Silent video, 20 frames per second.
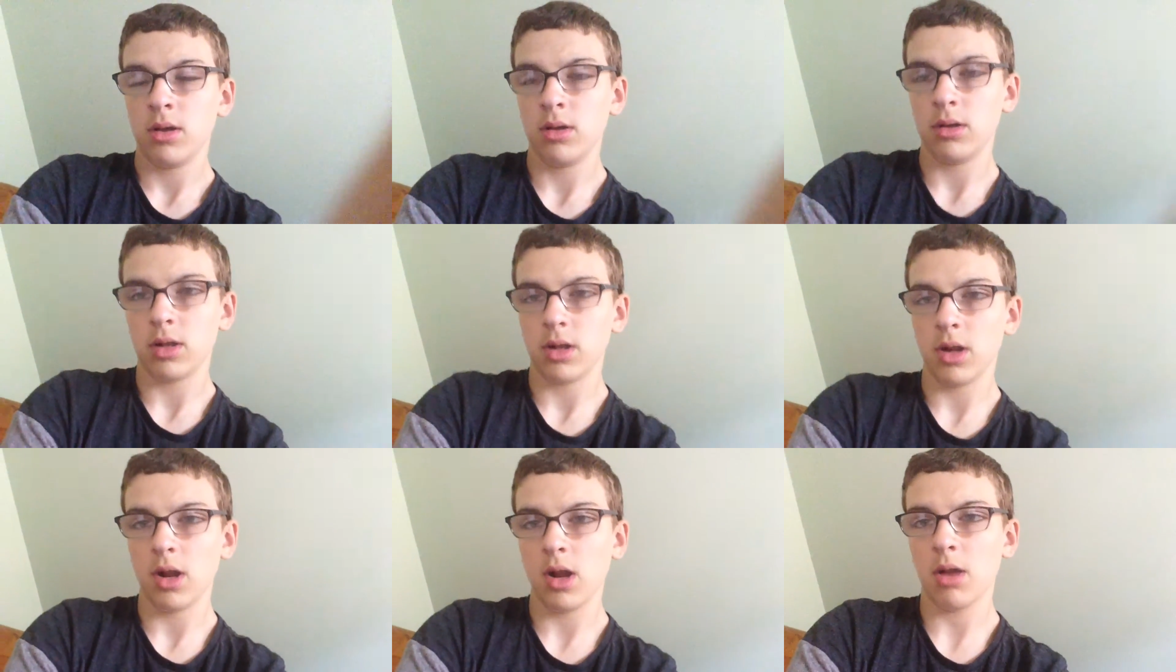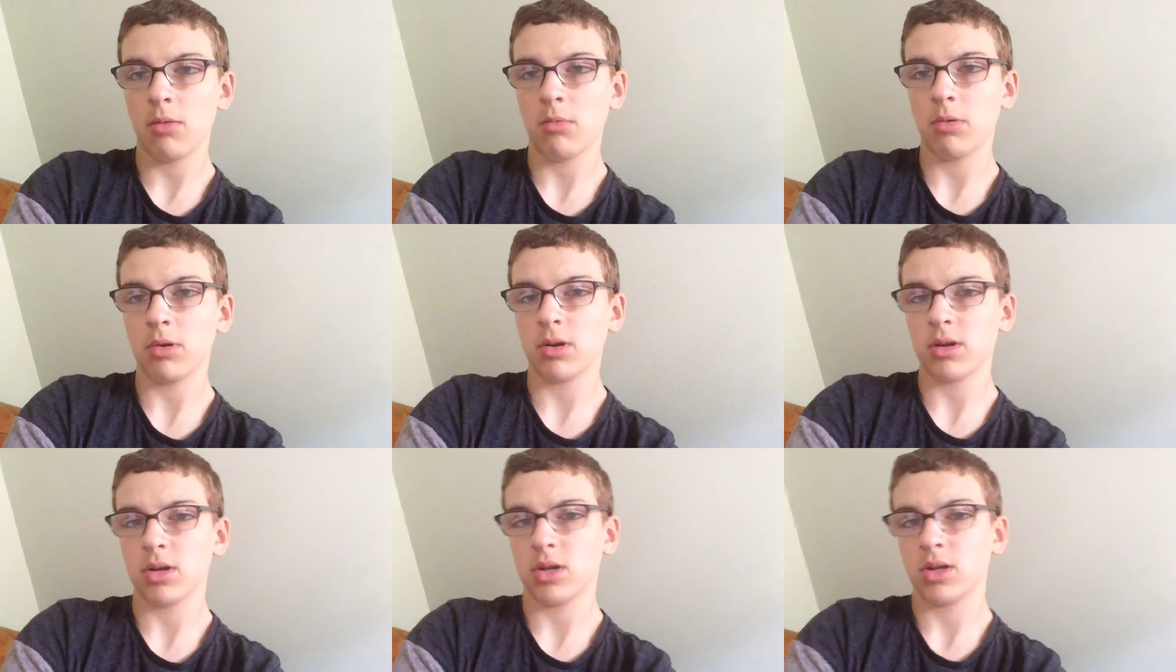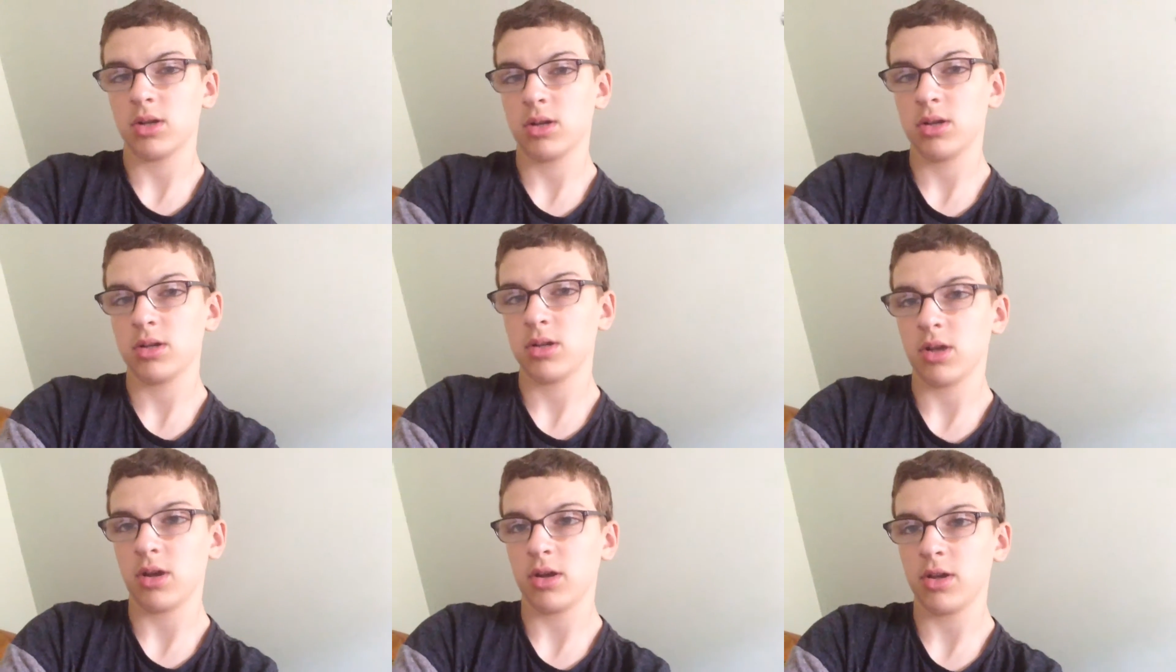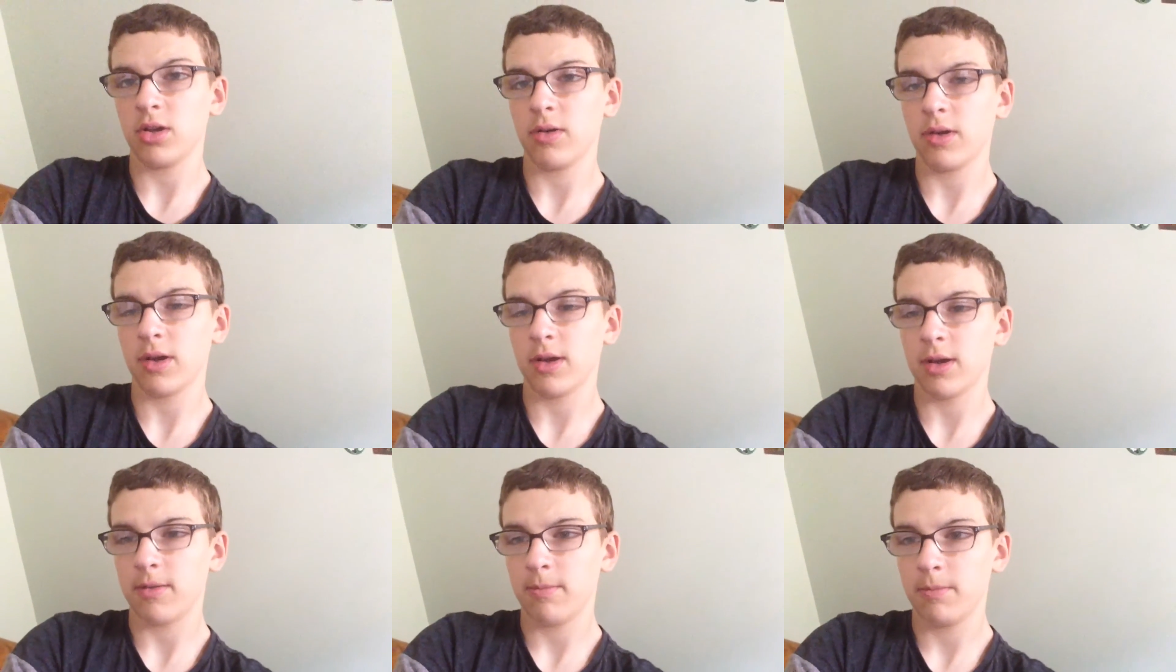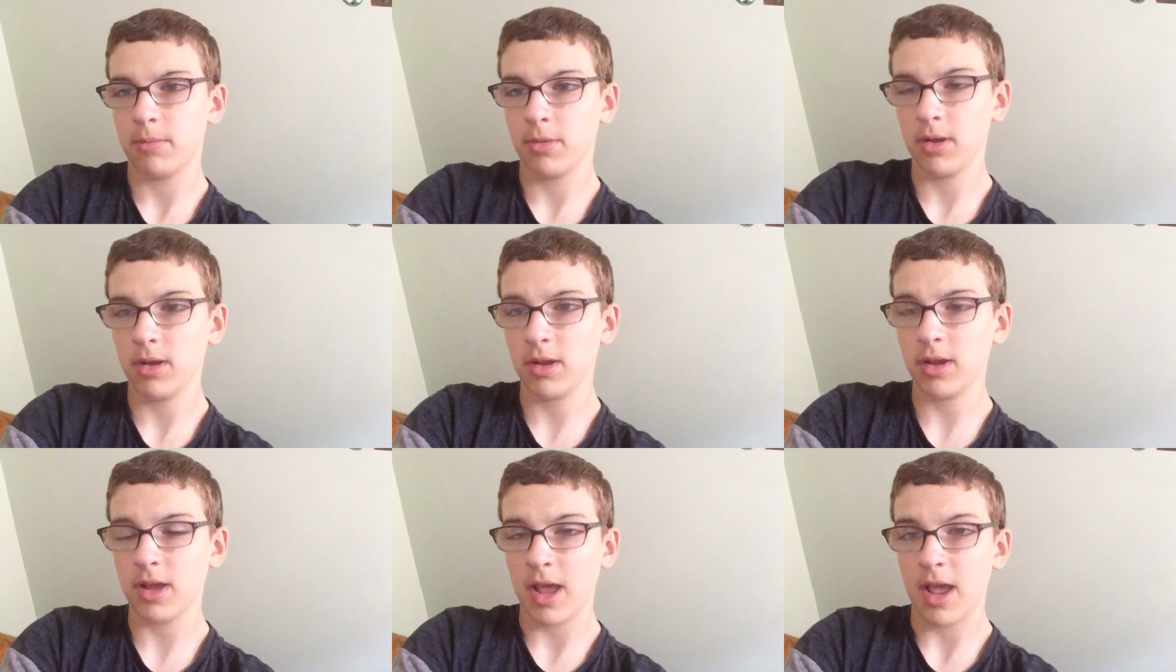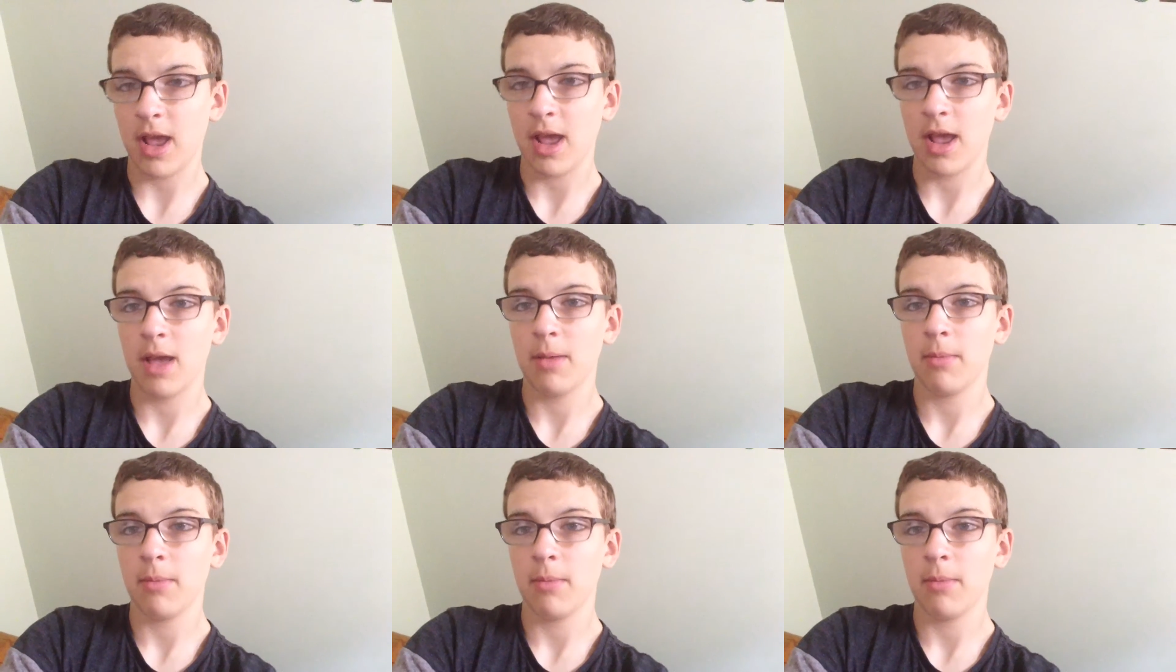and today I want to tell you a big,